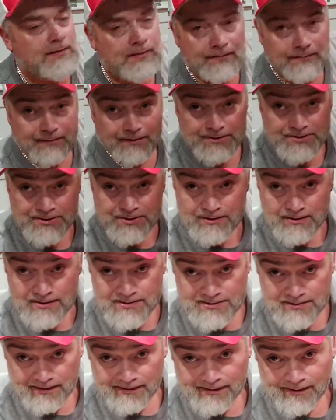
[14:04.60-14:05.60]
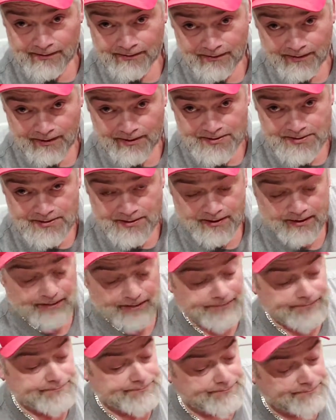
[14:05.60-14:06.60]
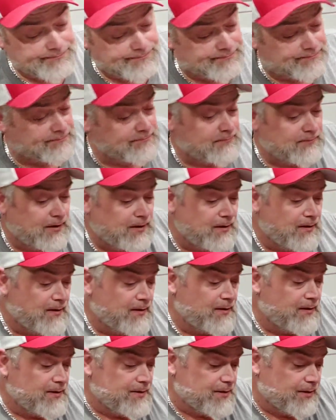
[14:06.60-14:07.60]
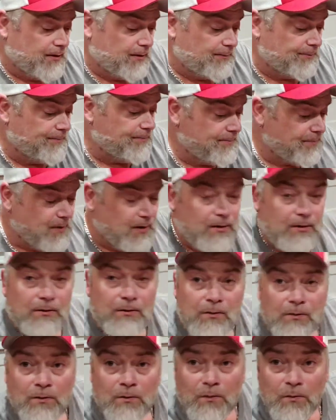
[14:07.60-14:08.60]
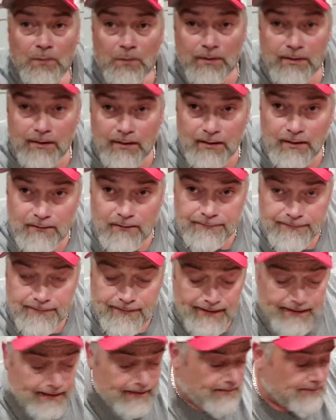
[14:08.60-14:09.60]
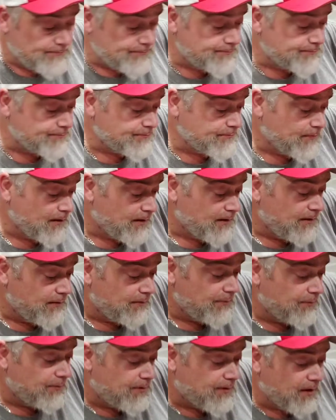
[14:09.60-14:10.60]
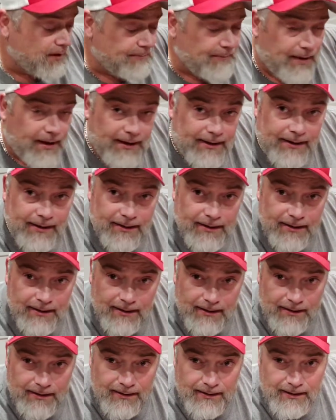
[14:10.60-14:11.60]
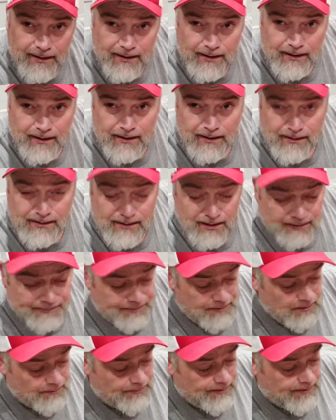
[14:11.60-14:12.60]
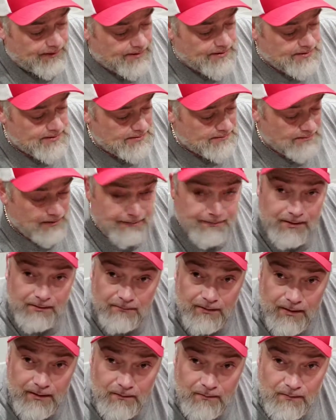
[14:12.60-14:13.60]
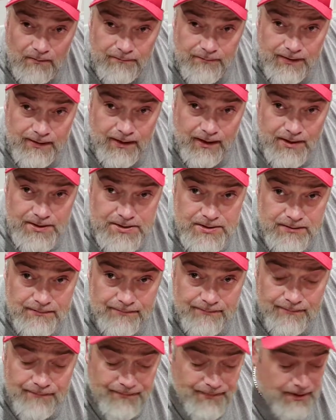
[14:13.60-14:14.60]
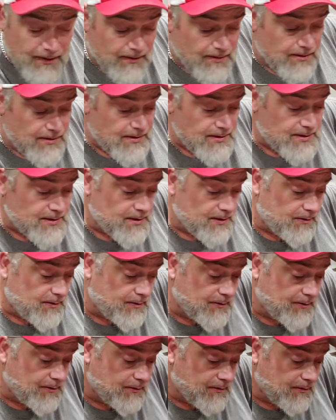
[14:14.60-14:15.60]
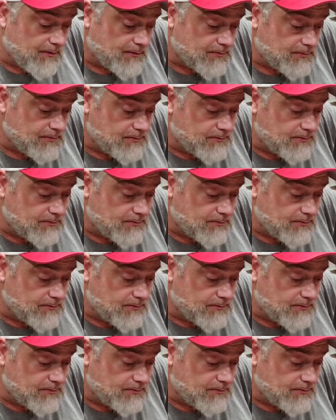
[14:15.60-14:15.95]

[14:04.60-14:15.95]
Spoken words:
But she does like a good edge steak. So we'll cut off for now. We'll cut back in a couple of weeks. I'm getting ready to go on vacation. So